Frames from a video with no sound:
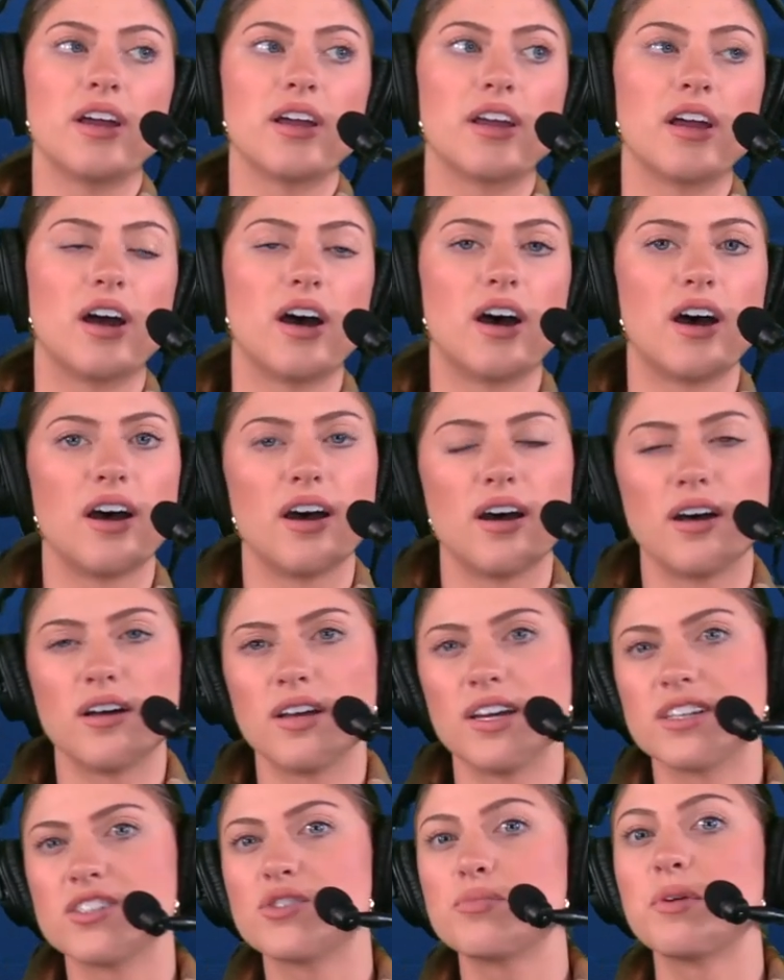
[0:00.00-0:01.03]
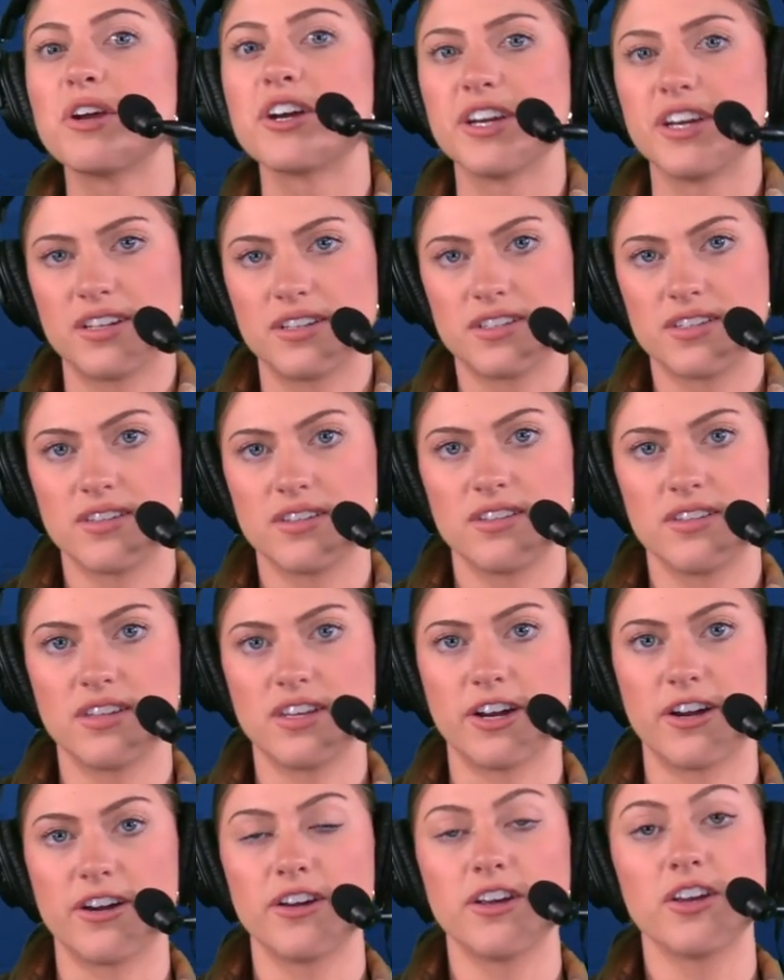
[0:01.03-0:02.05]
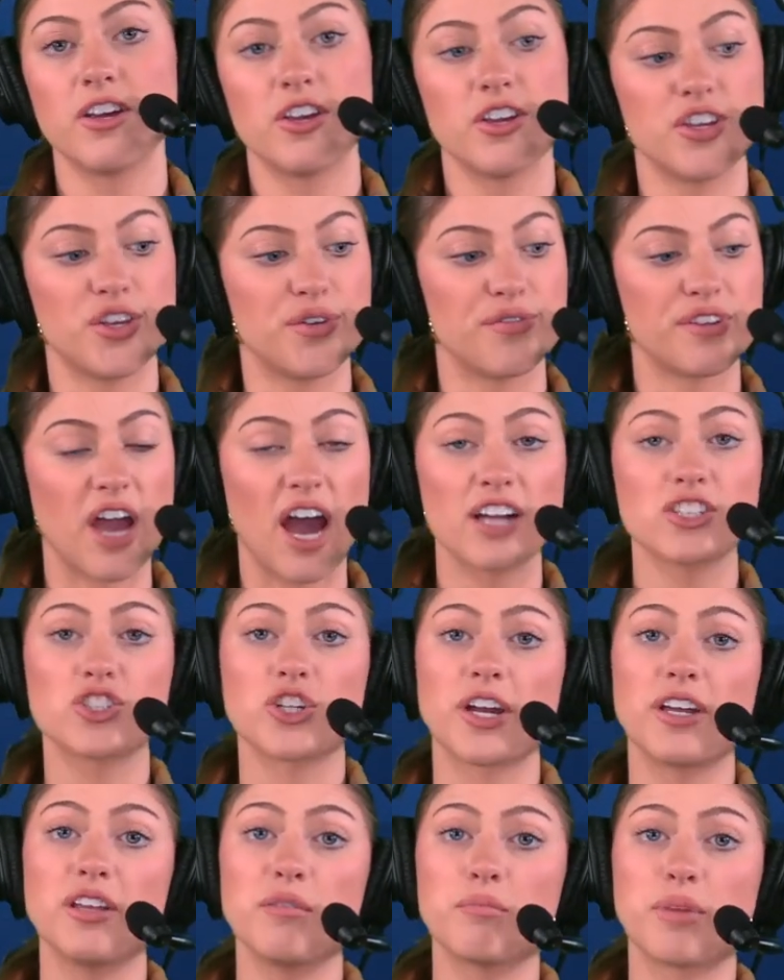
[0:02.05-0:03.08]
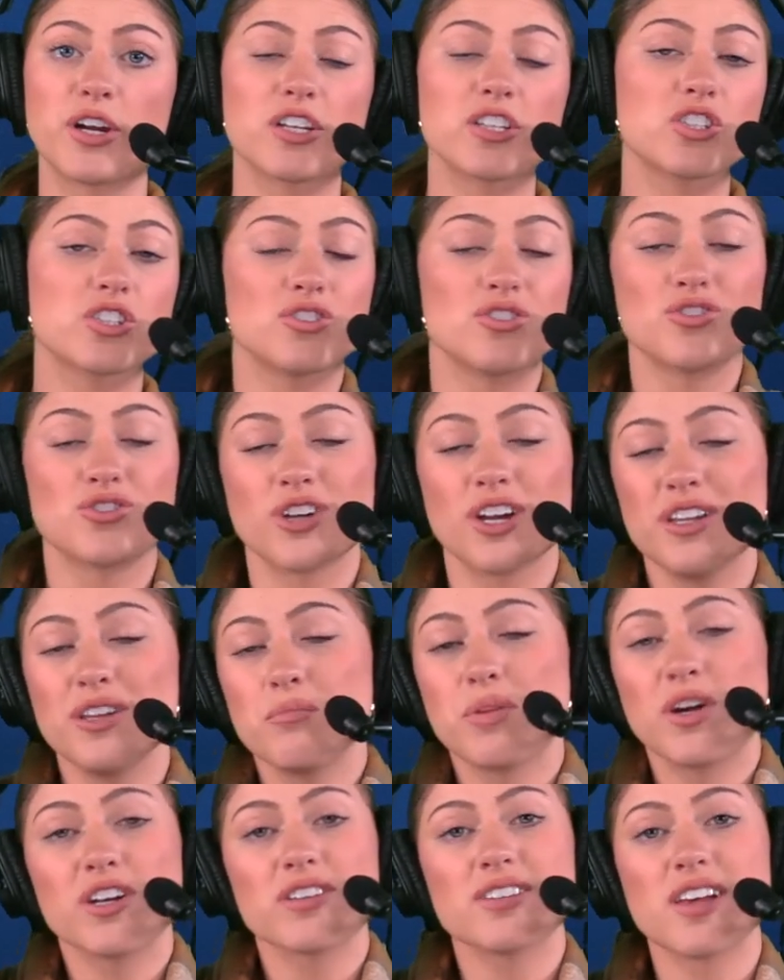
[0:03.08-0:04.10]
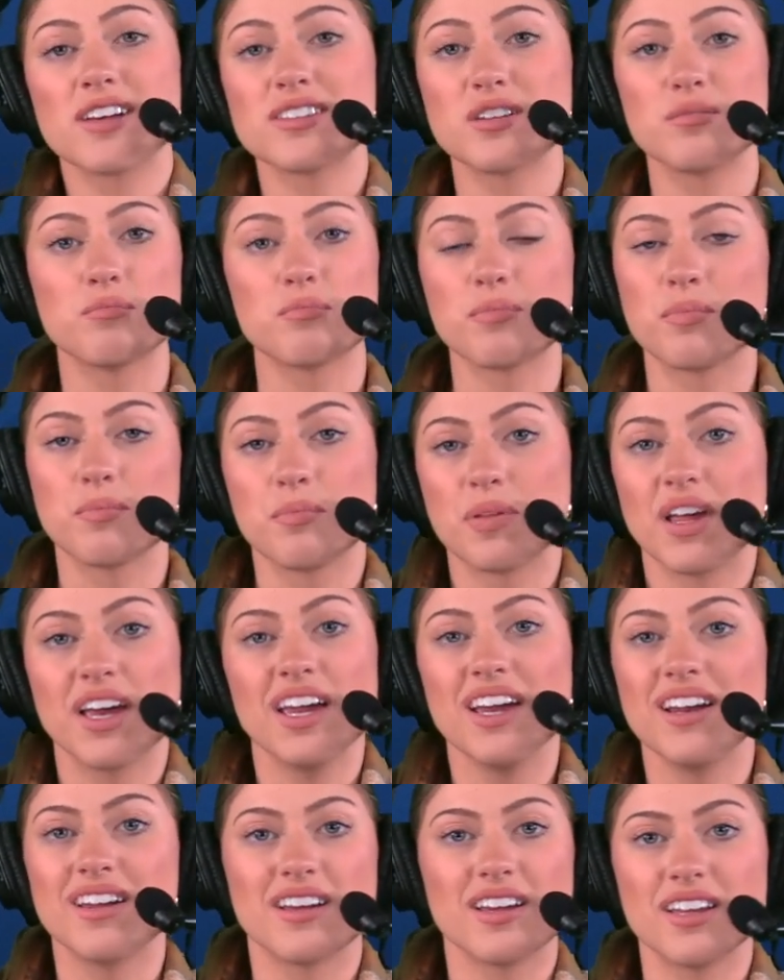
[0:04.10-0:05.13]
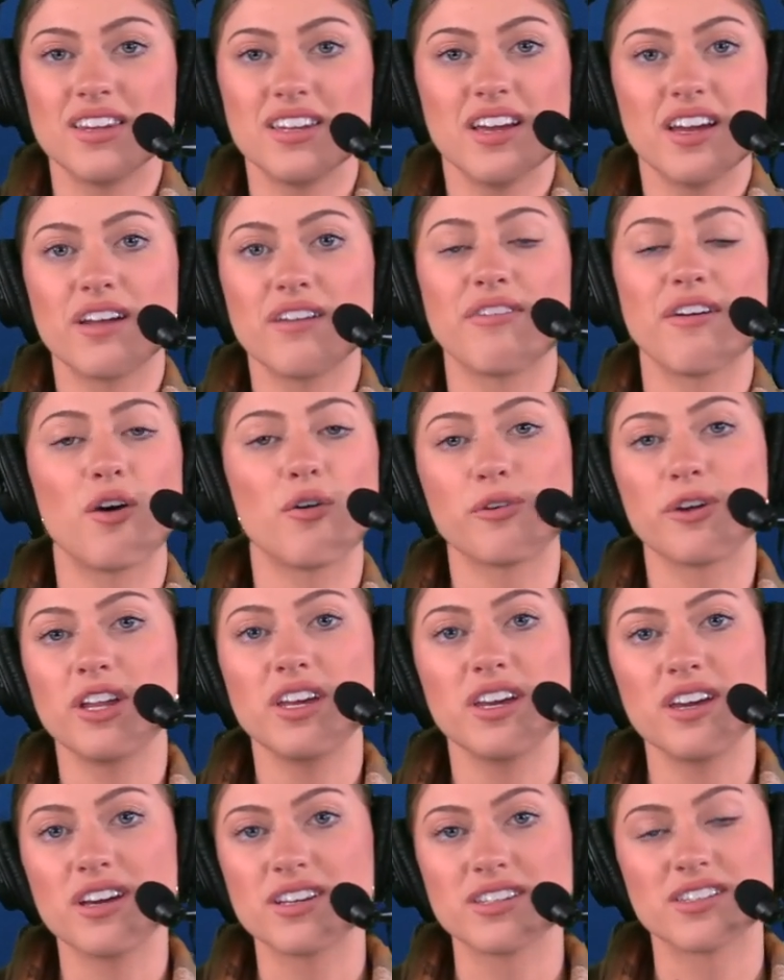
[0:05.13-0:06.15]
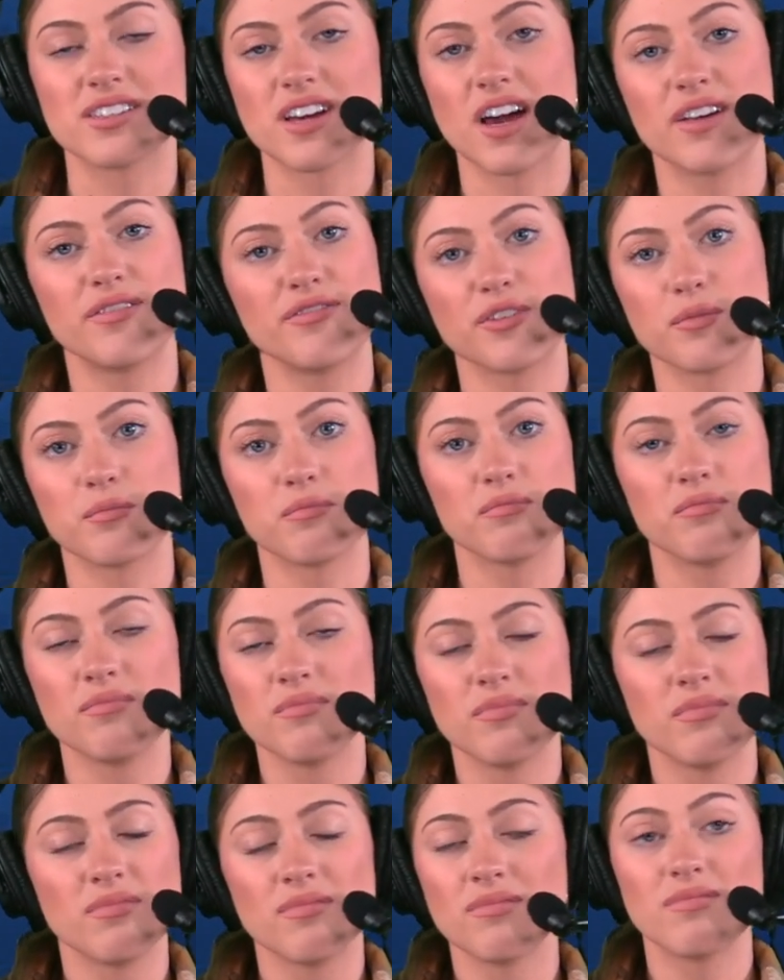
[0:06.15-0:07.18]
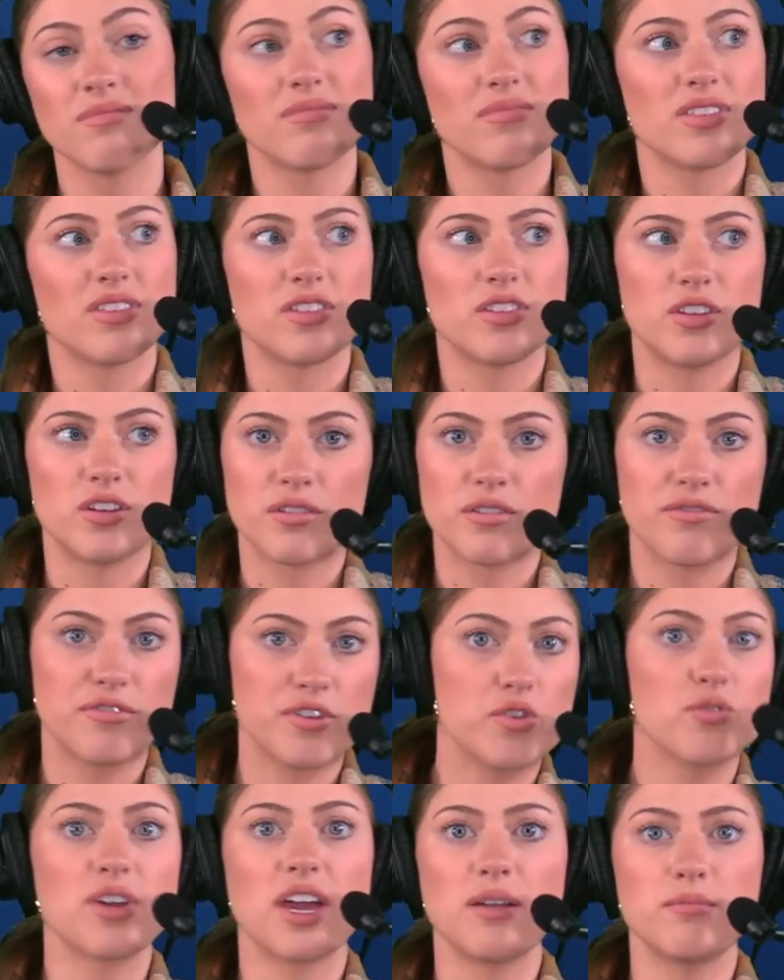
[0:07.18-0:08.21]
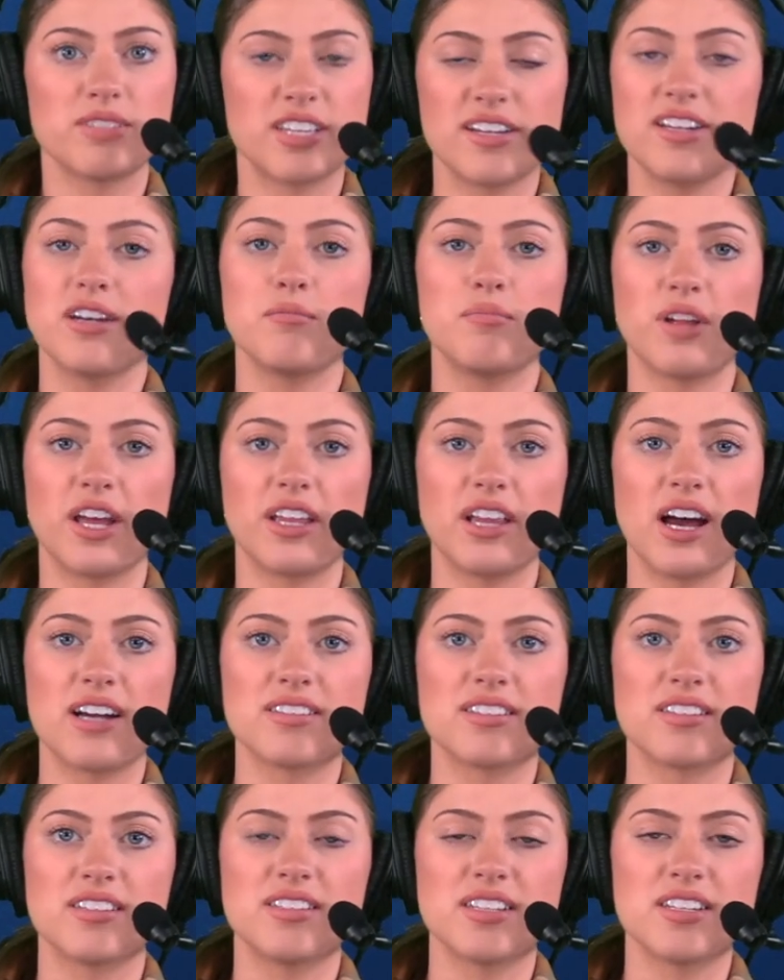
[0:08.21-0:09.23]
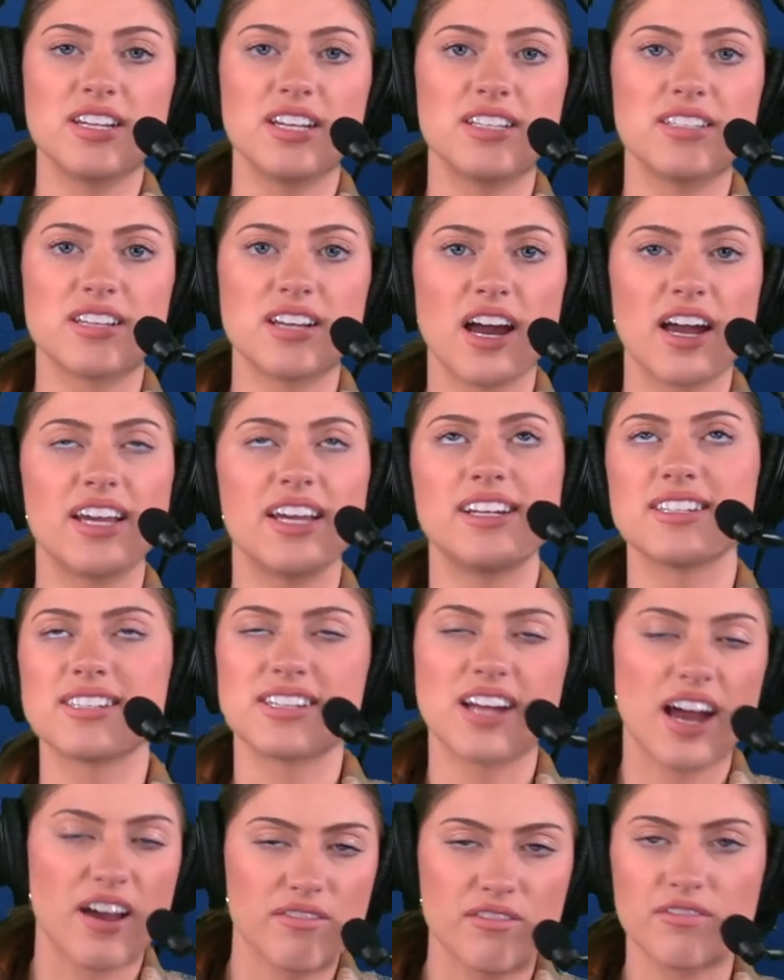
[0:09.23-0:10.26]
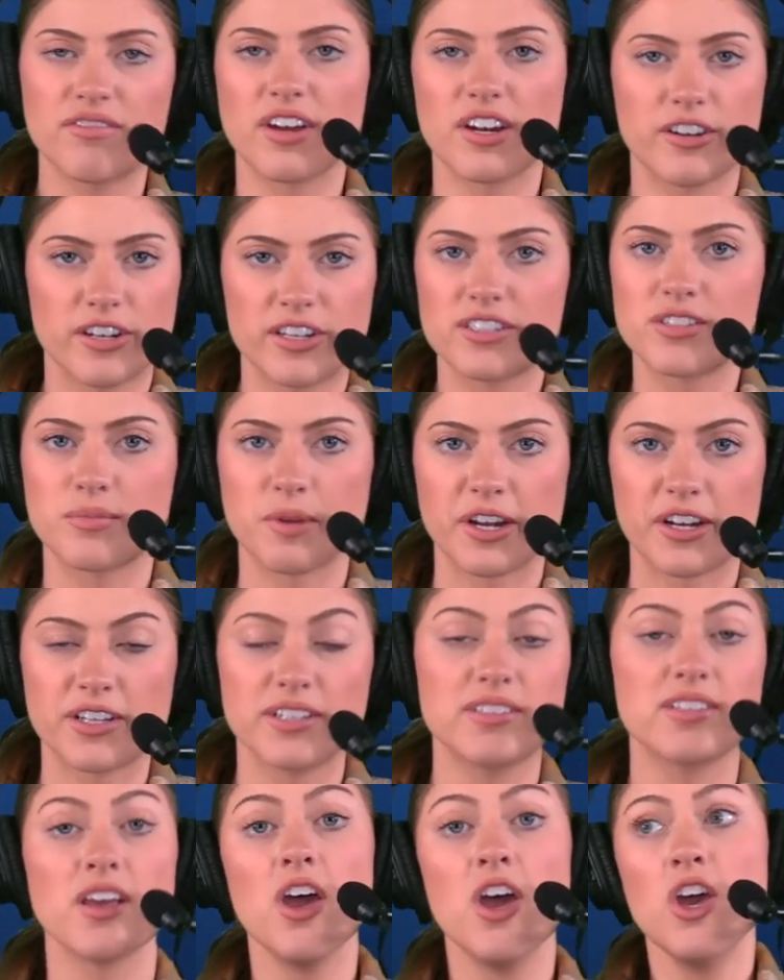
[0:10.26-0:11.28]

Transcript: uh, experience there. You've got Treylon Burks. Treylon Burks hasn't played in the NFL really, aside from the few games he did play last season, he's not he doesn't have the veteran experience.